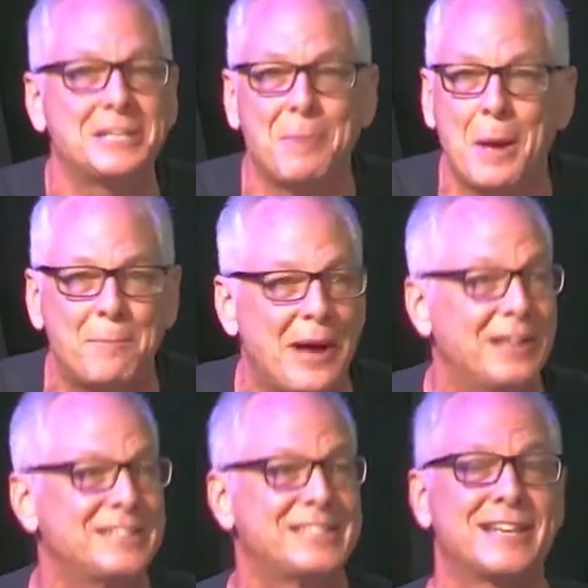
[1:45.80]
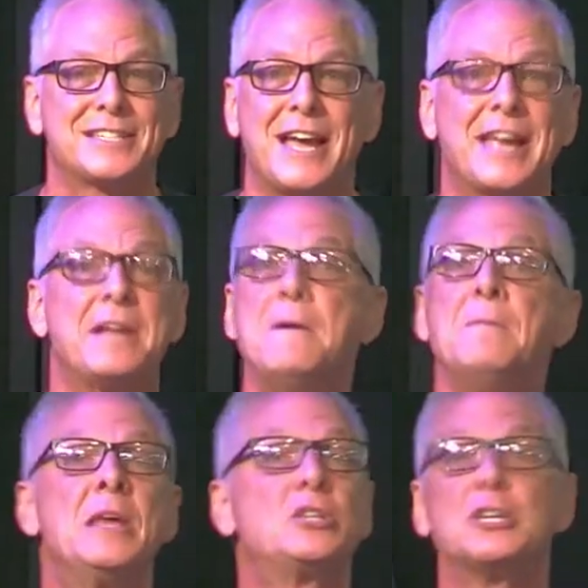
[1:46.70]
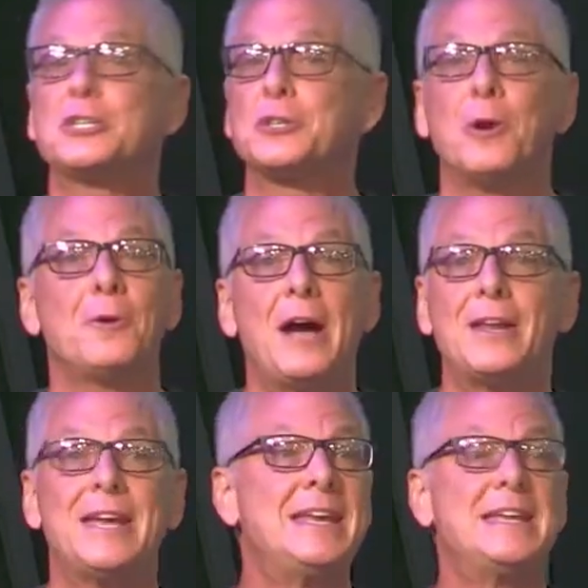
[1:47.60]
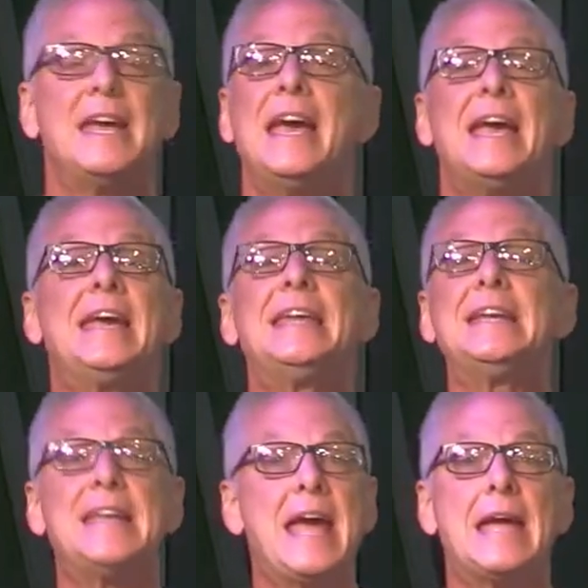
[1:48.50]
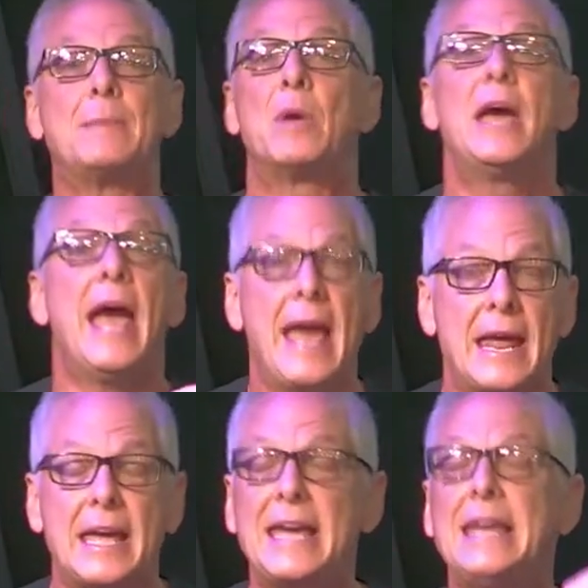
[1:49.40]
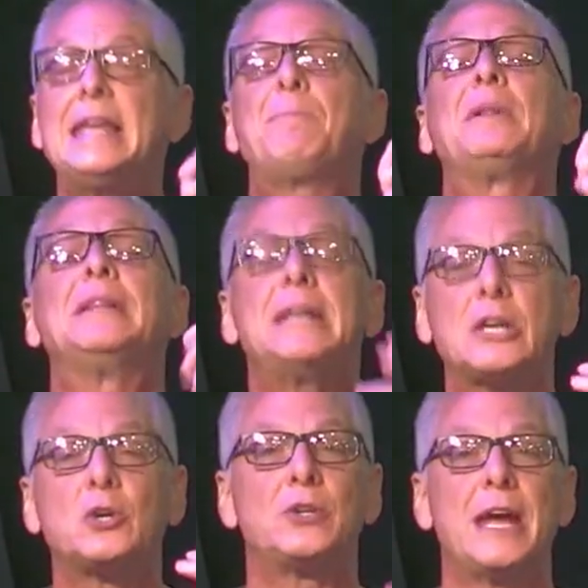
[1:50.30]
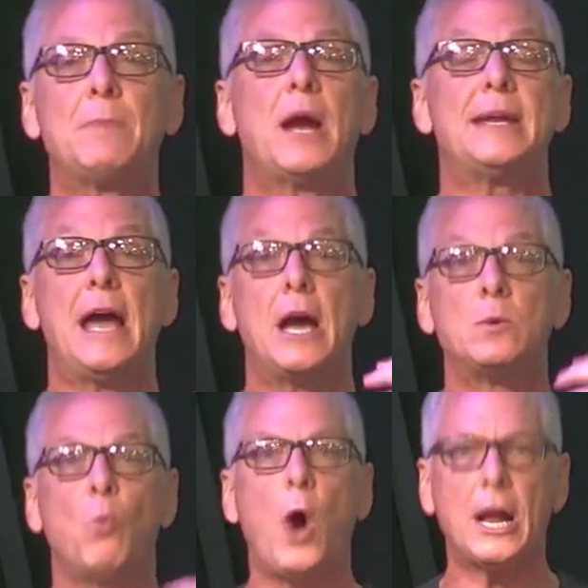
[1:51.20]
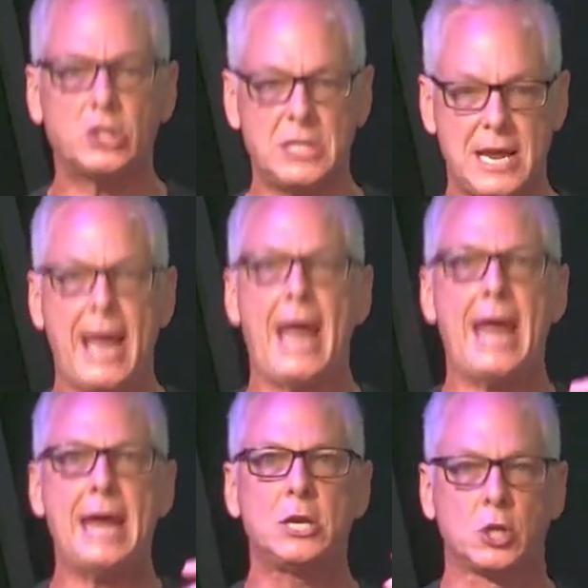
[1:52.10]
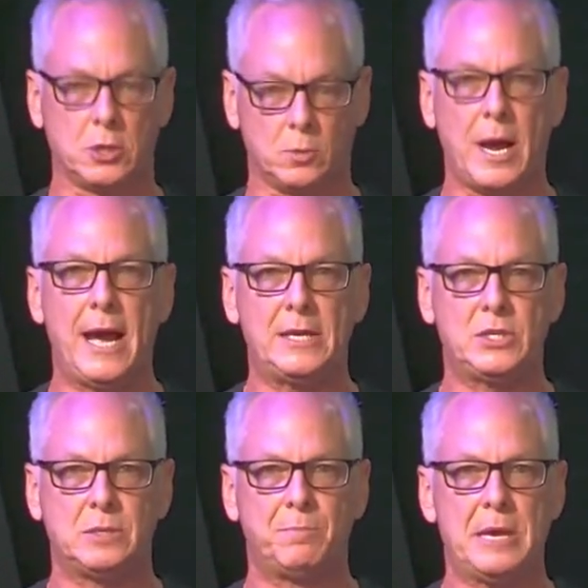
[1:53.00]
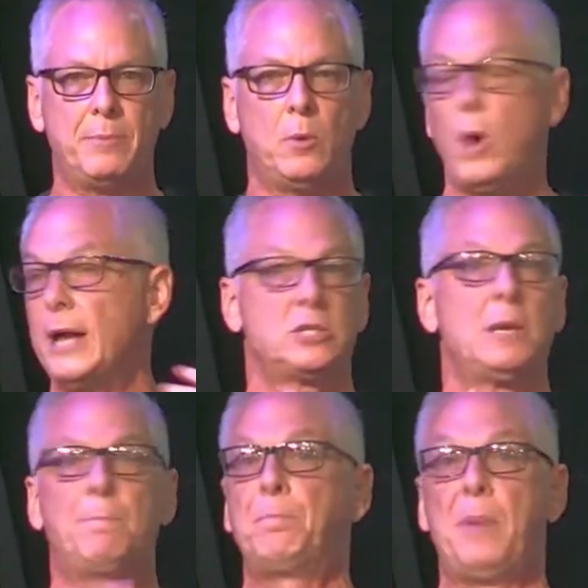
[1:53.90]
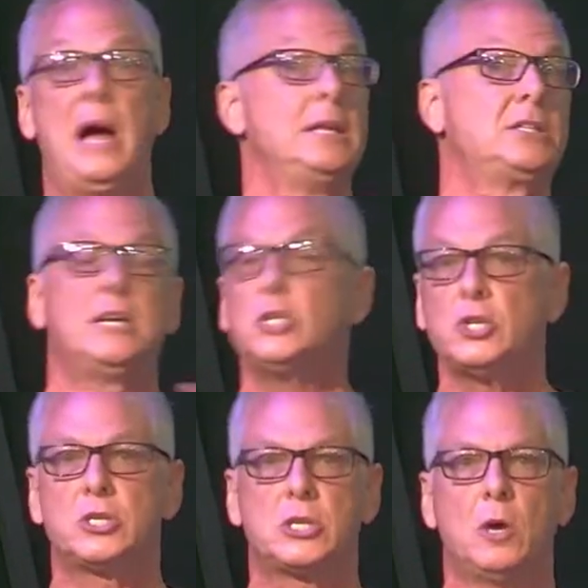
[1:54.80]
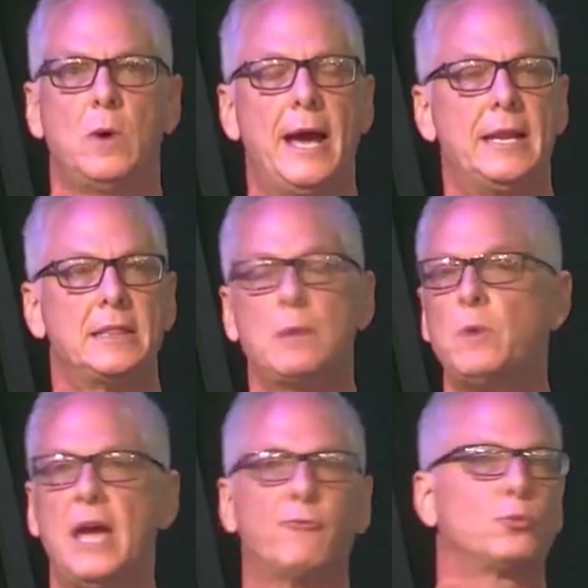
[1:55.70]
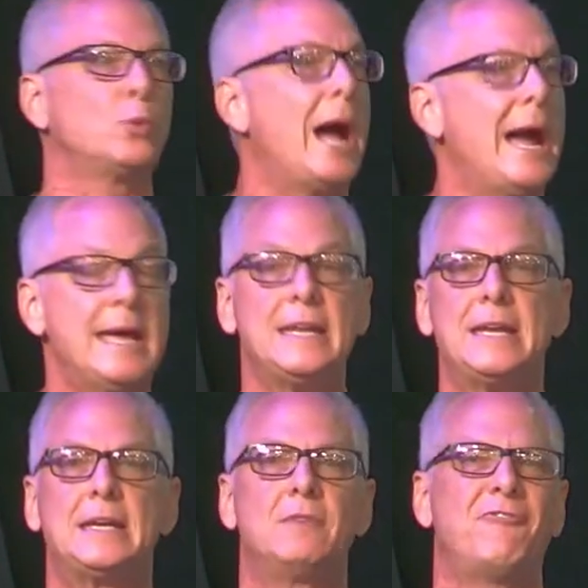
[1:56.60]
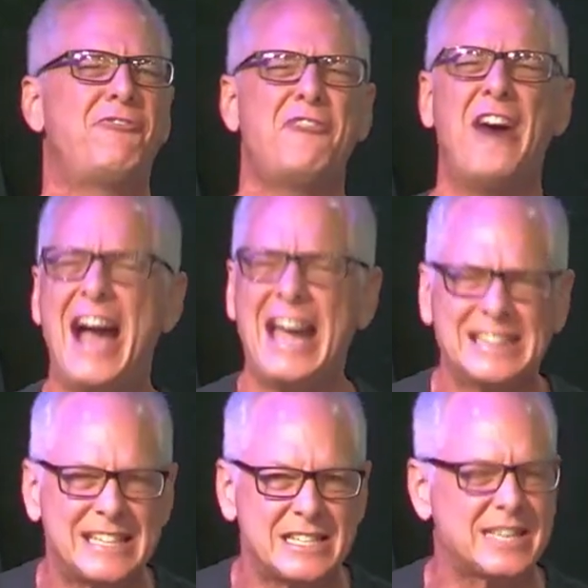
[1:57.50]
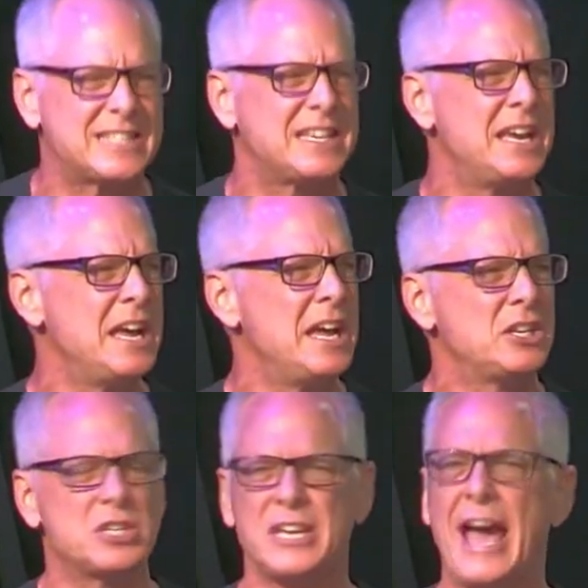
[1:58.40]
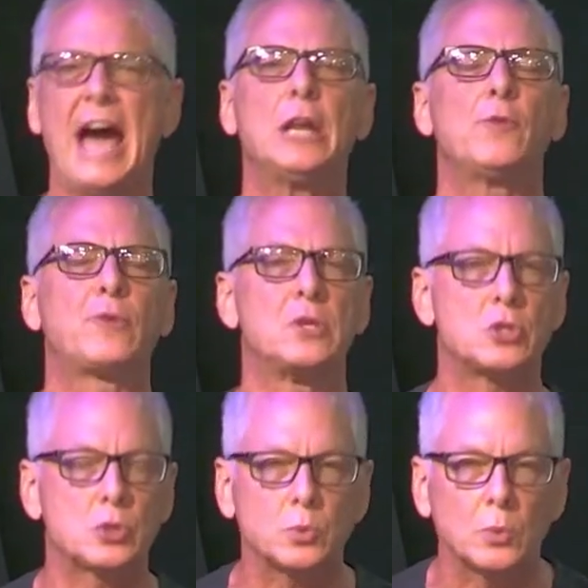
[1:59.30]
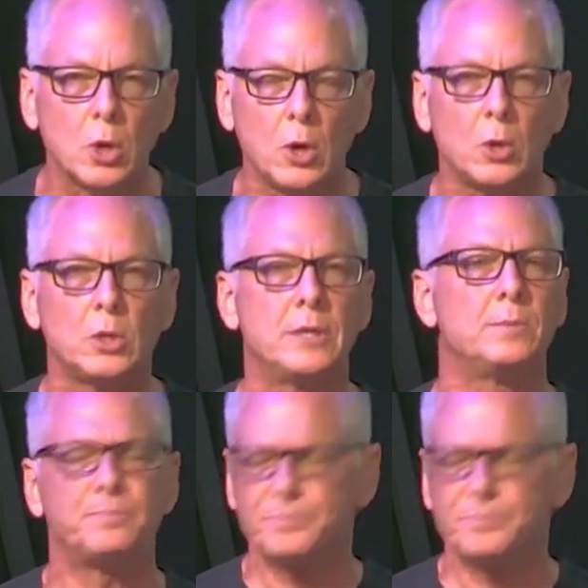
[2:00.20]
about politics. Like, just throw out any name, any political name right now, and watch the anger rise in people. Watch the politicians go at it. Then we have rioting and violence that's just out of control, and